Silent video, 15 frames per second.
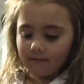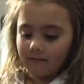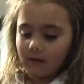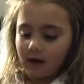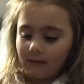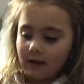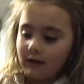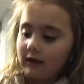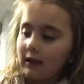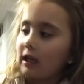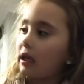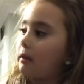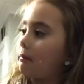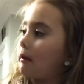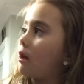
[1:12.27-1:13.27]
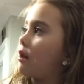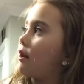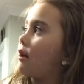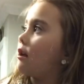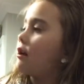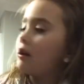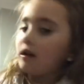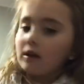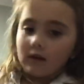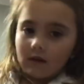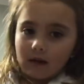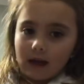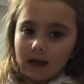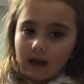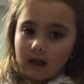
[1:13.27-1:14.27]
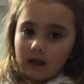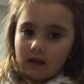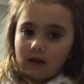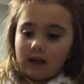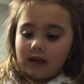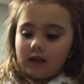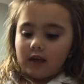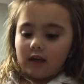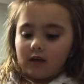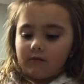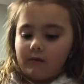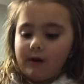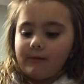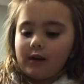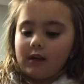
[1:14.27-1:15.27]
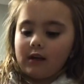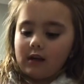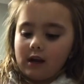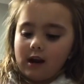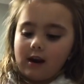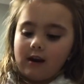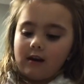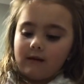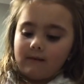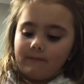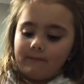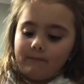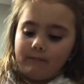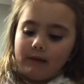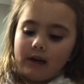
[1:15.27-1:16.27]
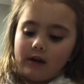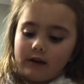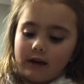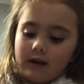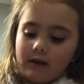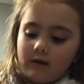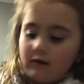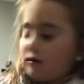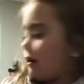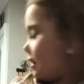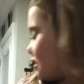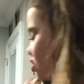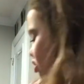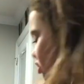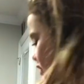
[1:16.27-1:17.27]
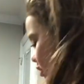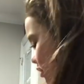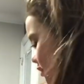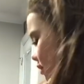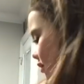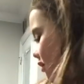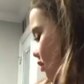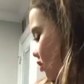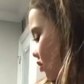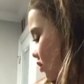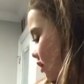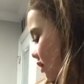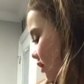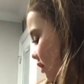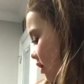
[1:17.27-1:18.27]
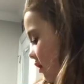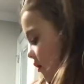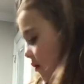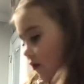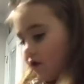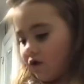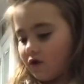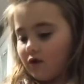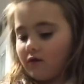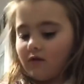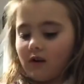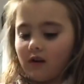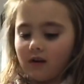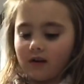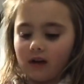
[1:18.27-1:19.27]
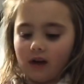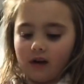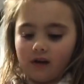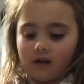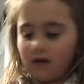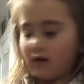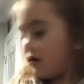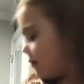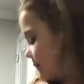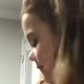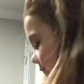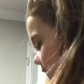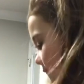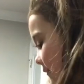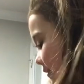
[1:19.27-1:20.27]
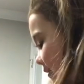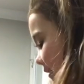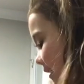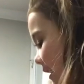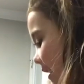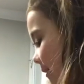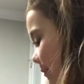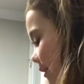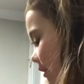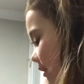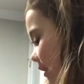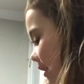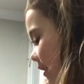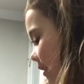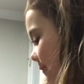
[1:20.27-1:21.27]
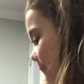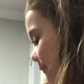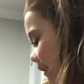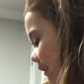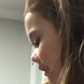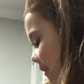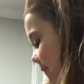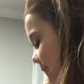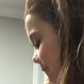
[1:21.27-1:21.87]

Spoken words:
Mom, at least Billy, listens when we say Billy. She knows. She looks at us. Hi, Billy. Billy.